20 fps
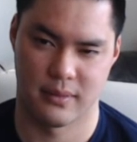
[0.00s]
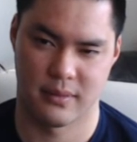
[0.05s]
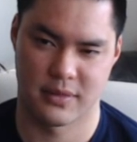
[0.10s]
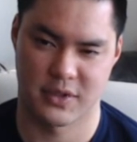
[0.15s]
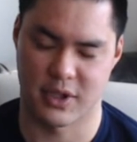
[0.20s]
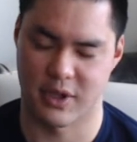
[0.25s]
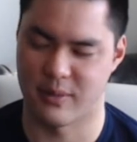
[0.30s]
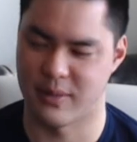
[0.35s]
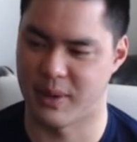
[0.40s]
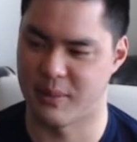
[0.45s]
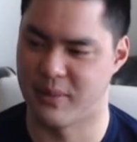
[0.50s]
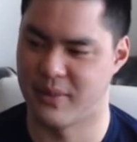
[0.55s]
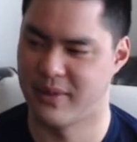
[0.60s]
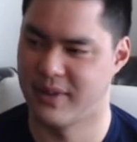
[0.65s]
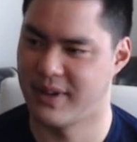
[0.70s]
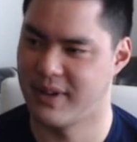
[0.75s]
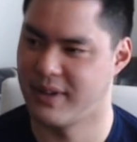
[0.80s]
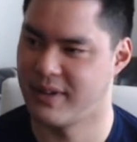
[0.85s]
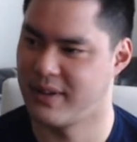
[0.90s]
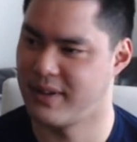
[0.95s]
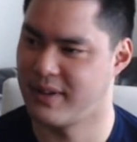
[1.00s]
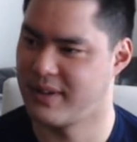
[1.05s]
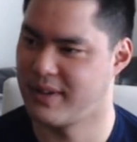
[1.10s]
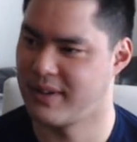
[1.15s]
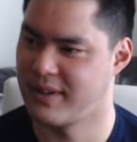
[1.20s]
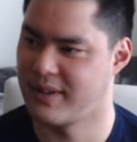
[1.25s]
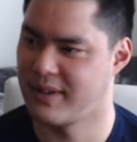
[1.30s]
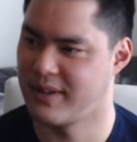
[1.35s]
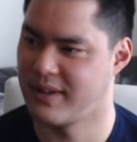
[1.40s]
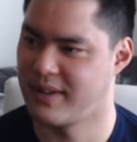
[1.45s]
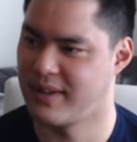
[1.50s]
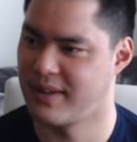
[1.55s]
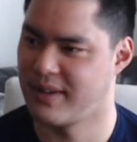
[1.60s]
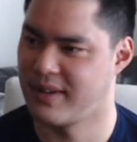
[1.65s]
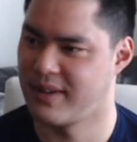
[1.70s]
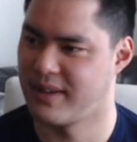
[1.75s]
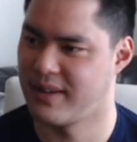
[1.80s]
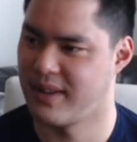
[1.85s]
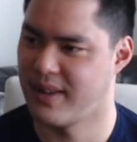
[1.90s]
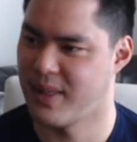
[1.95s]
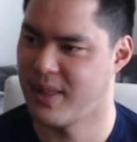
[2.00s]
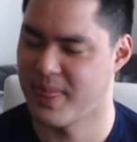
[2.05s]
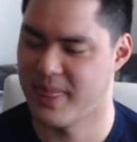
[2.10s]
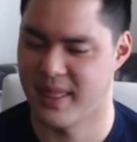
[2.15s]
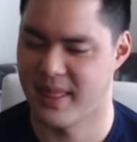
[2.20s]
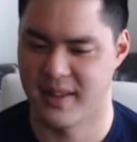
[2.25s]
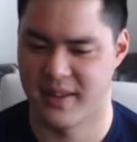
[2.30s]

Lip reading: were saying, why wouldn't they put in more than 1%?